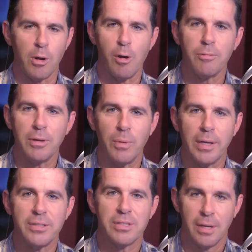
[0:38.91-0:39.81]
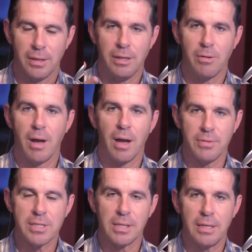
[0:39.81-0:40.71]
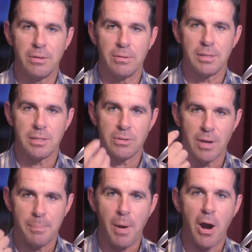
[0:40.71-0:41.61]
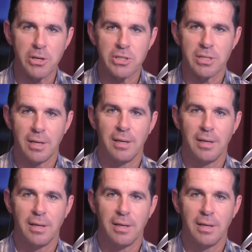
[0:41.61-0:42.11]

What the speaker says: earthly ones. Since you're not parched.